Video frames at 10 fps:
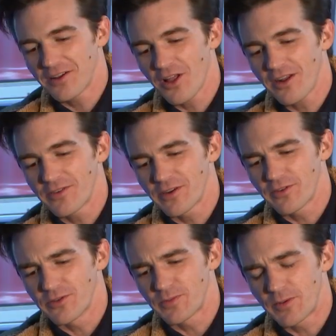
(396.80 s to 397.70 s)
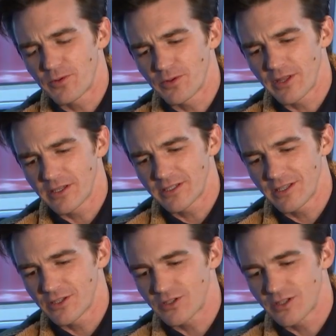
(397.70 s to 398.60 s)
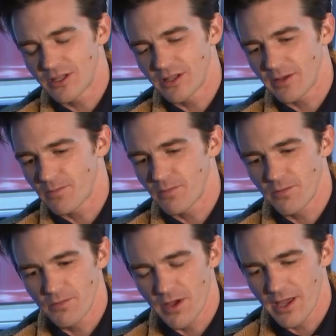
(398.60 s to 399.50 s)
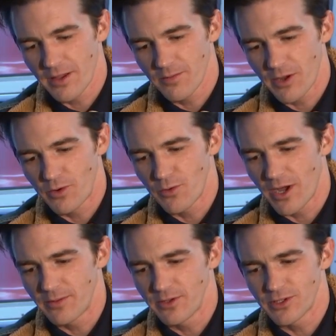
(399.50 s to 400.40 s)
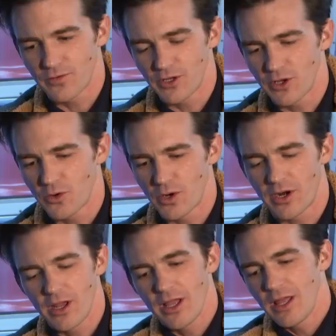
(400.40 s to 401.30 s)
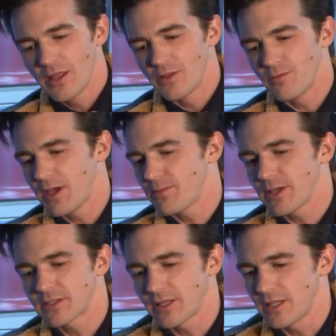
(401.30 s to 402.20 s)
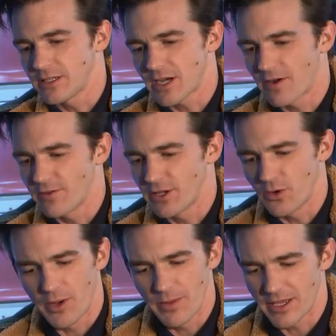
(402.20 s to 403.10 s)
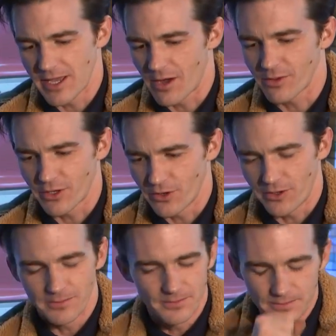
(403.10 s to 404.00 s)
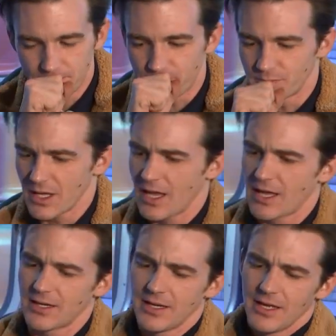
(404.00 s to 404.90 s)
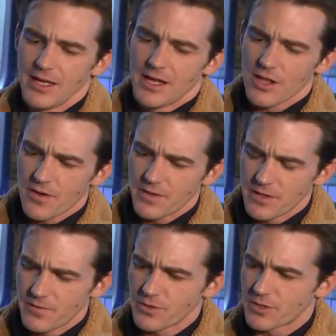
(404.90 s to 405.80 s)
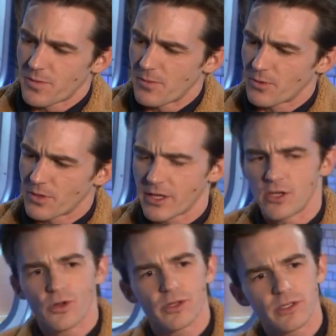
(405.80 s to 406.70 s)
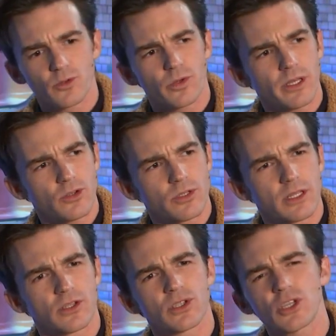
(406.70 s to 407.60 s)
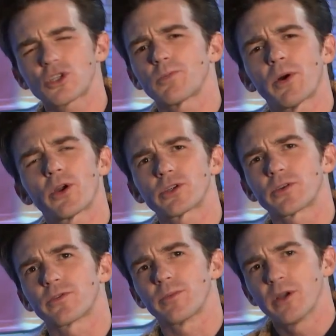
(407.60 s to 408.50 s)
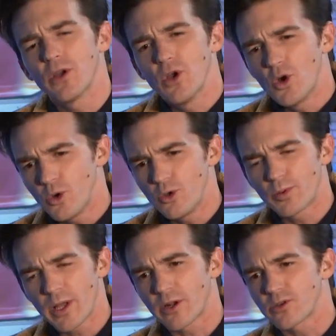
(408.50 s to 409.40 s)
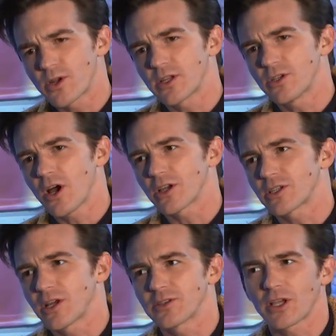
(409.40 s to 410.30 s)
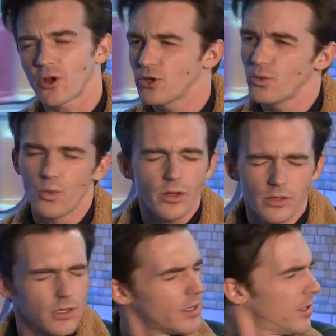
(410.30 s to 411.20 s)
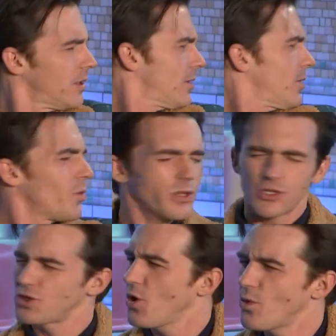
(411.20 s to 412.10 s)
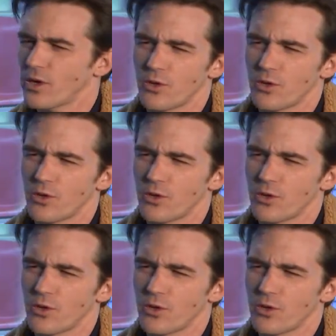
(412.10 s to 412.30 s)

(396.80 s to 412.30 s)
a lot of interviews, people they see this like my Rewind music video where basically the entire video I'm making out with a girl, and a lot of the interviews the people were like, you know, this is really interesting. This is such a departure from who you played on Drake and Josh, and I was like, What show were